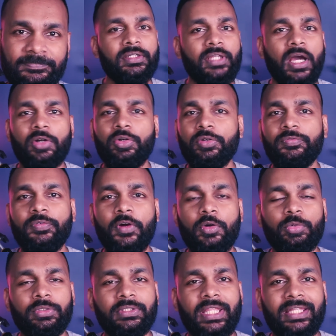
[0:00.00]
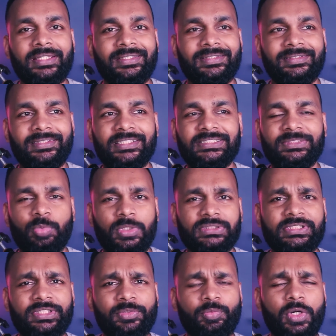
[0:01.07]
Thakur found that this
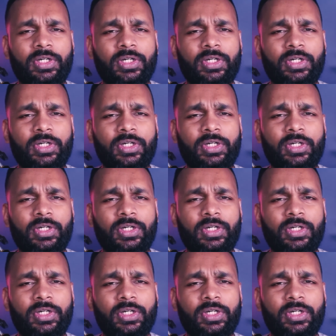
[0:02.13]
wasn't the